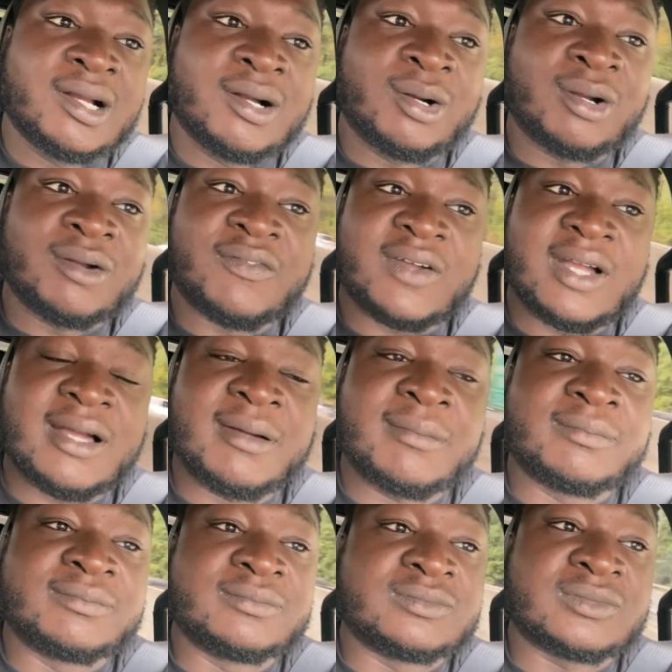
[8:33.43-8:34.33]
if
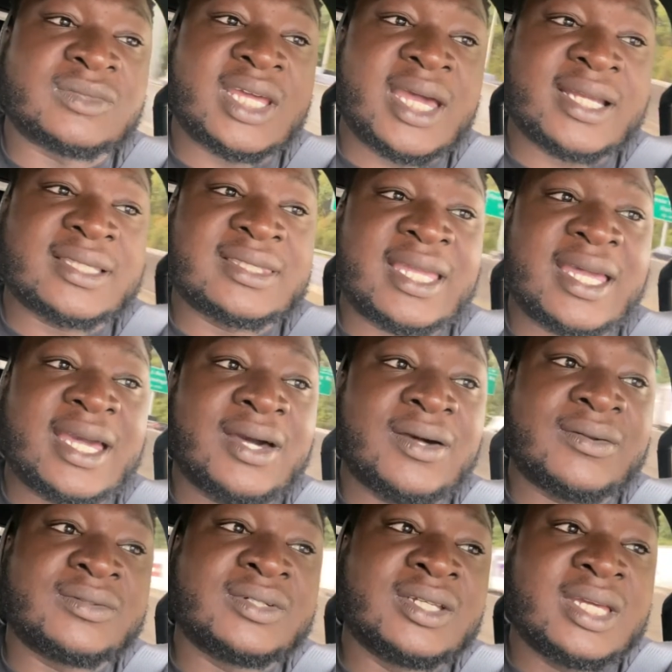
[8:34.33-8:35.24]
I'm knocked
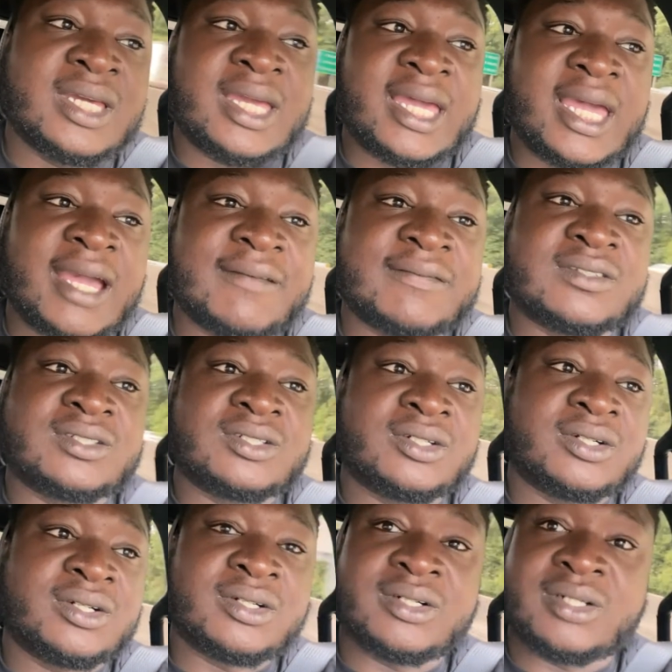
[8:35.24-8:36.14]
out
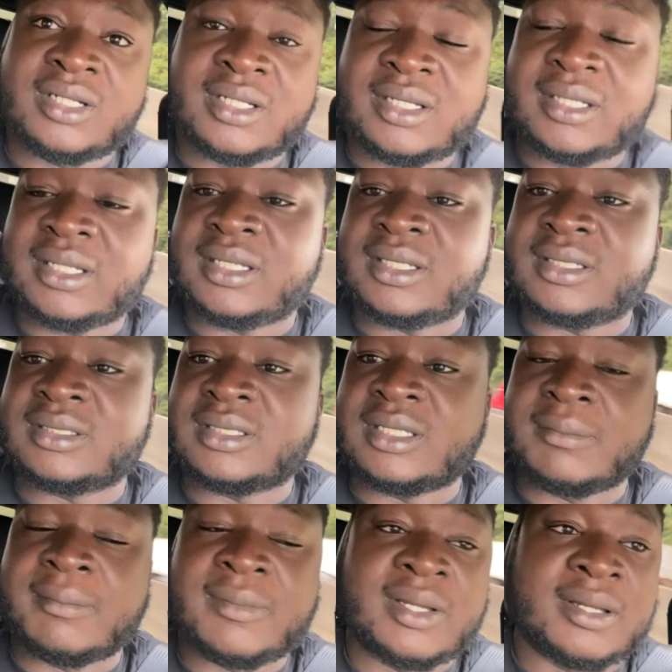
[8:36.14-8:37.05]
after
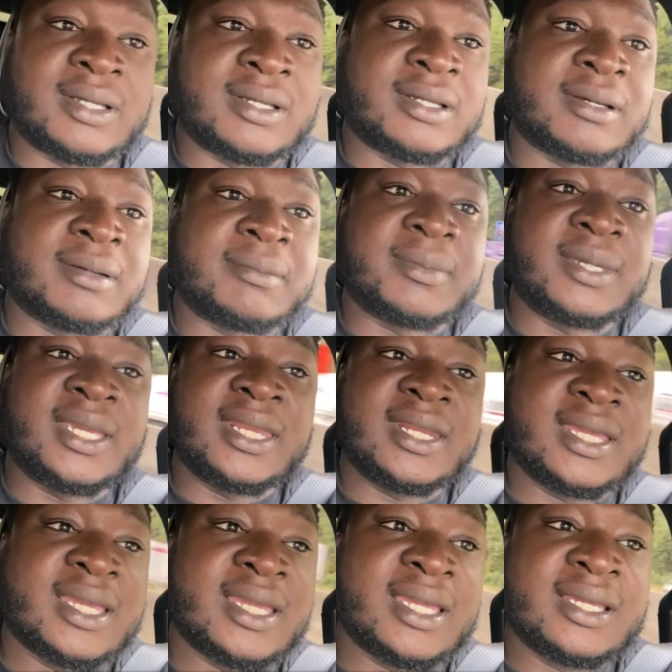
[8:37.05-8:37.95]
a
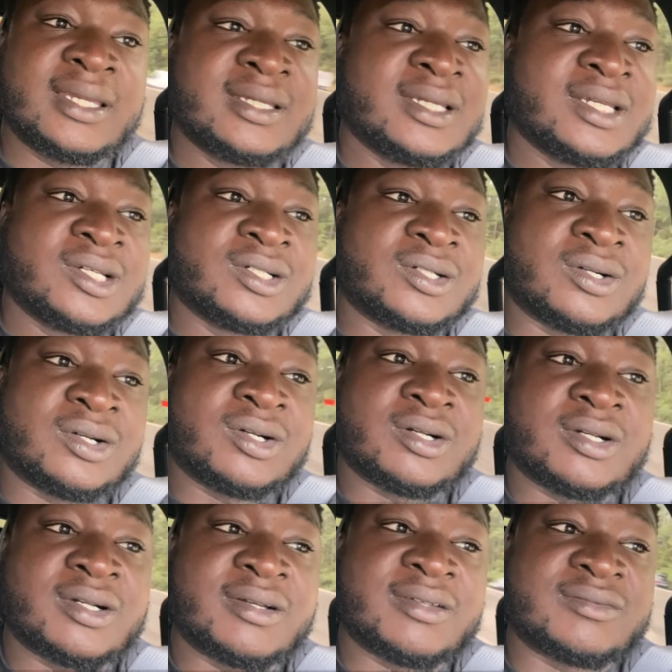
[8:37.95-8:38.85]
meeting
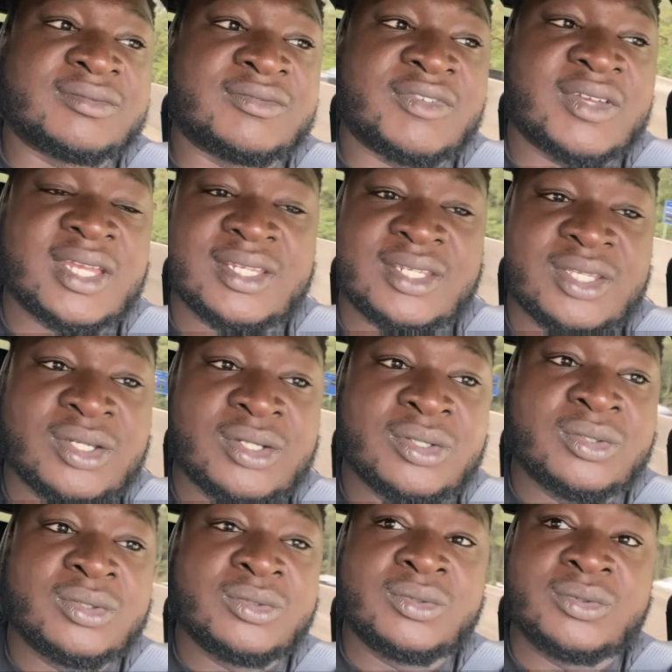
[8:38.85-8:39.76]
or a
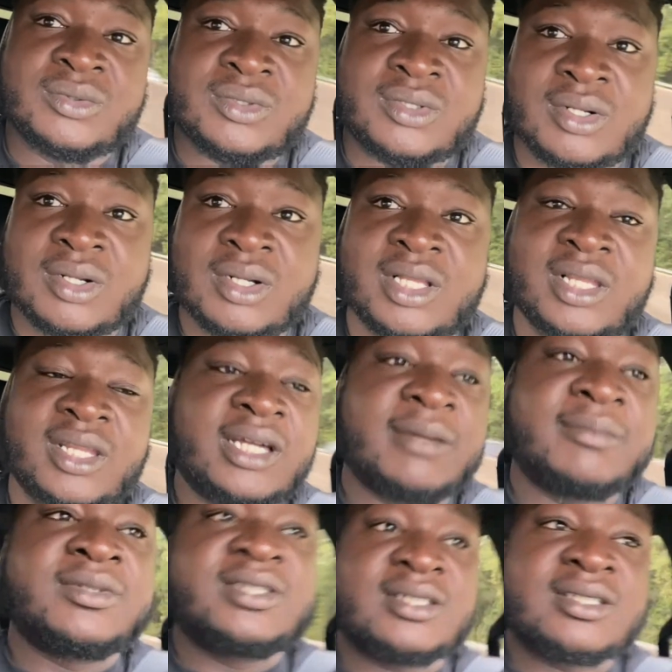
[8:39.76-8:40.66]
venue or a
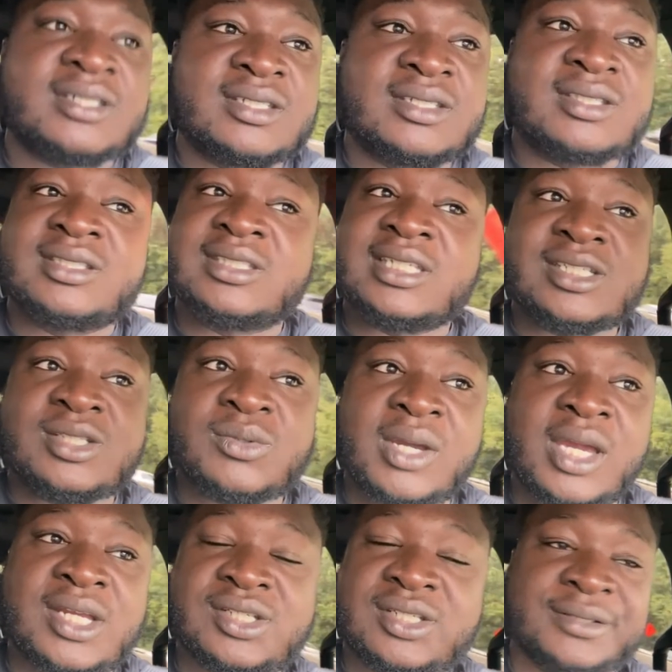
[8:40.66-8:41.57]
club
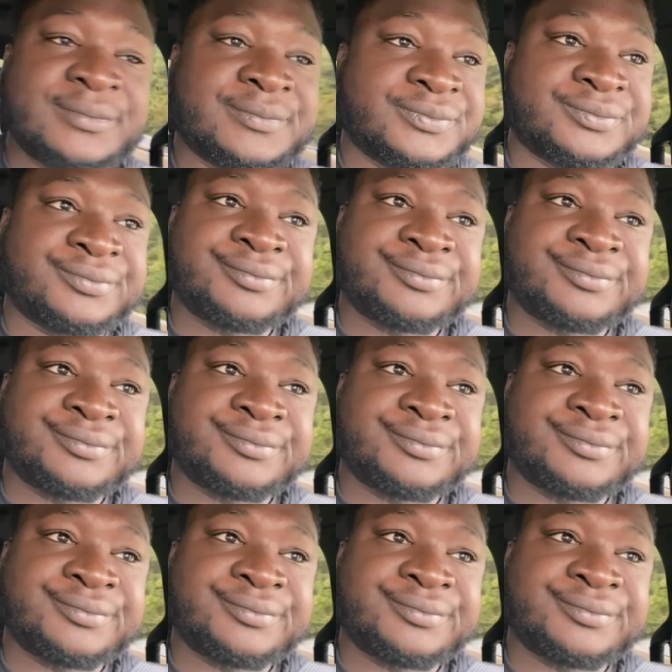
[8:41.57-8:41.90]
situation,